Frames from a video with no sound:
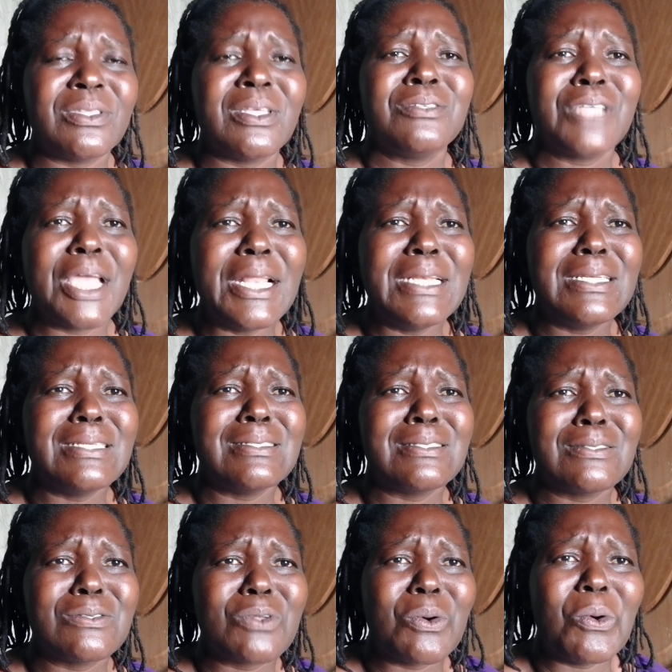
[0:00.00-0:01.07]
The child is
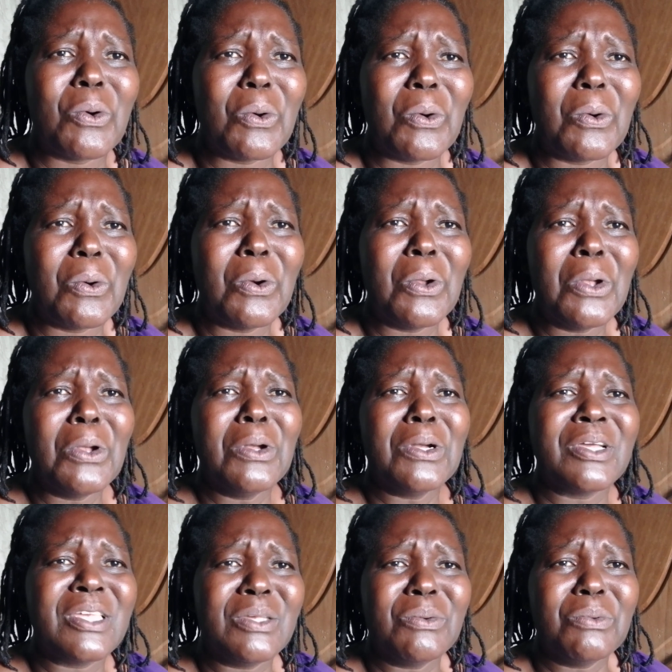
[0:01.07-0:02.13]
so
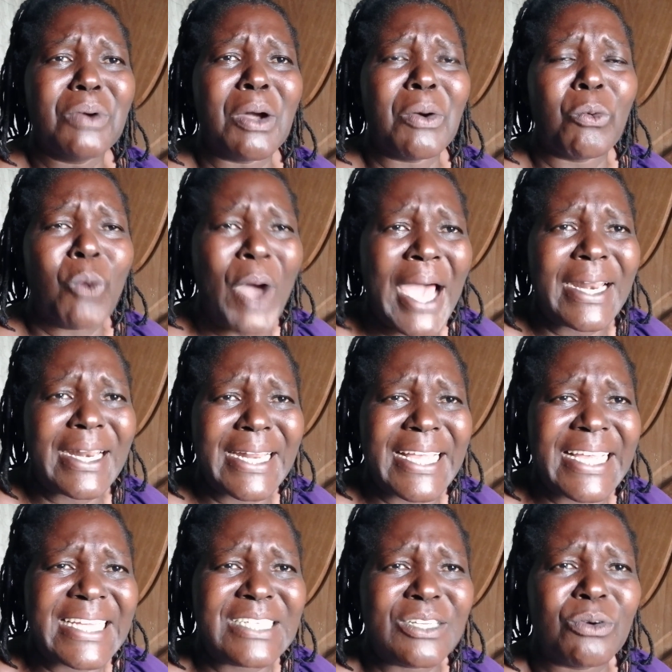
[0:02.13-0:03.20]

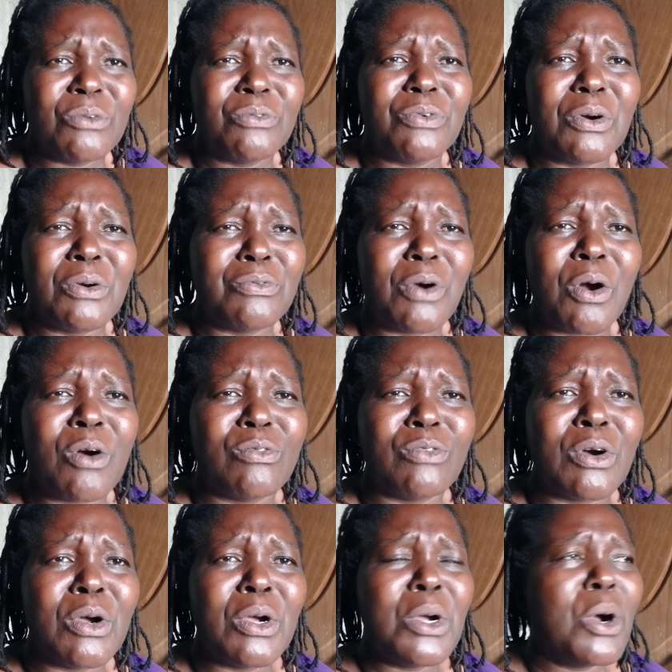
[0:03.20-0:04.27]
worried
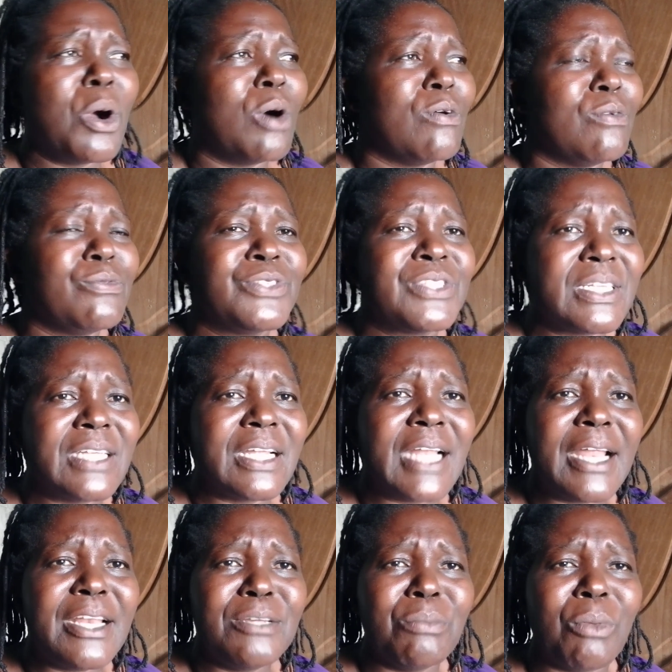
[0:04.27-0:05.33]
of certain
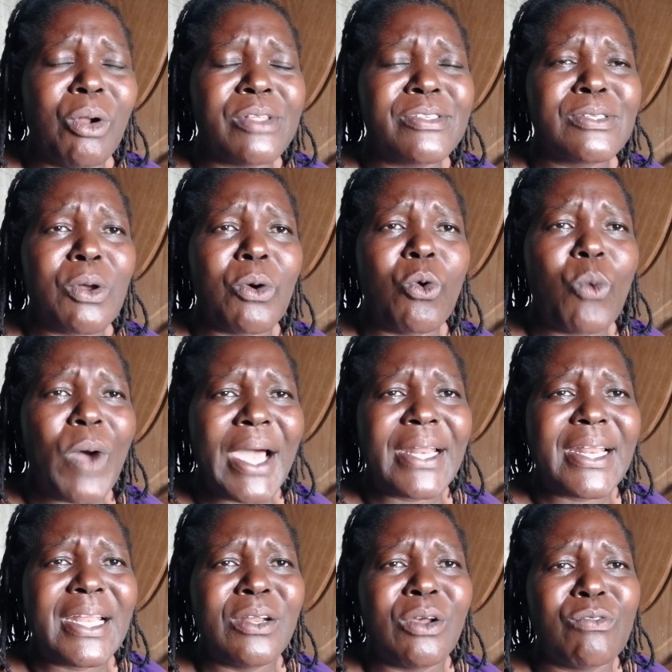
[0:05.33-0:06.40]
animals, so
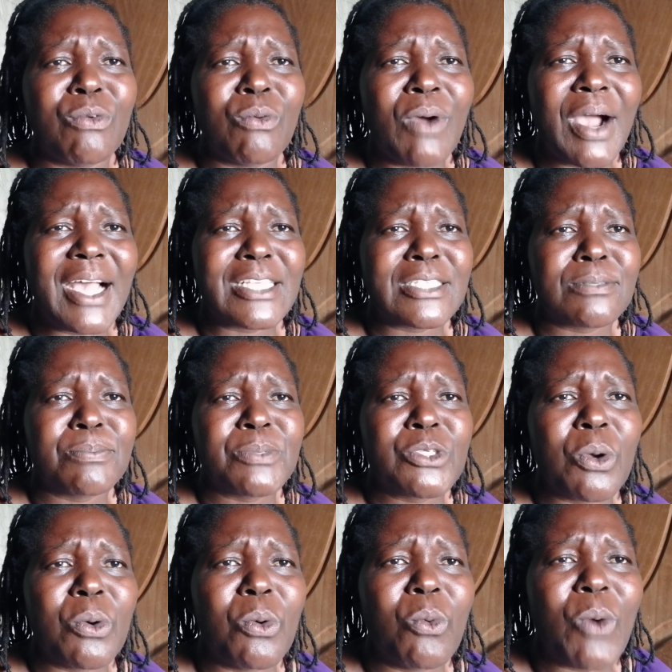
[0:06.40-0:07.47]
worried of wasps,
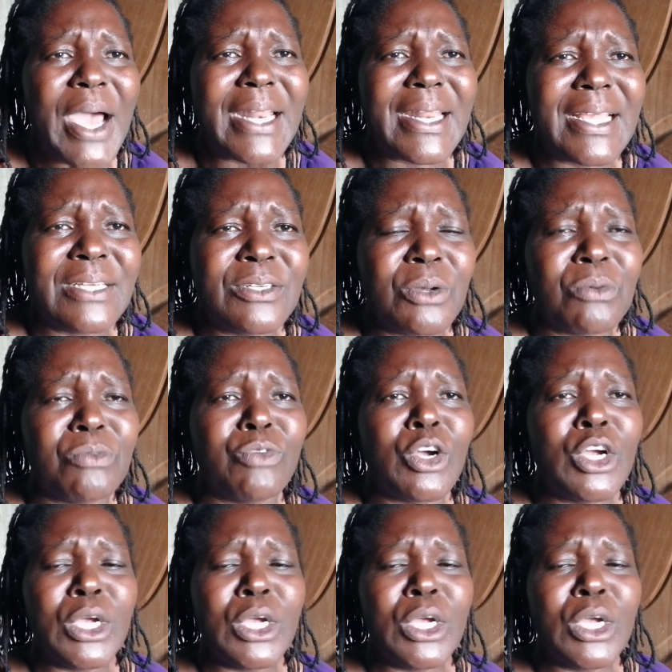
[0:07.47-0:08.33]
so worried of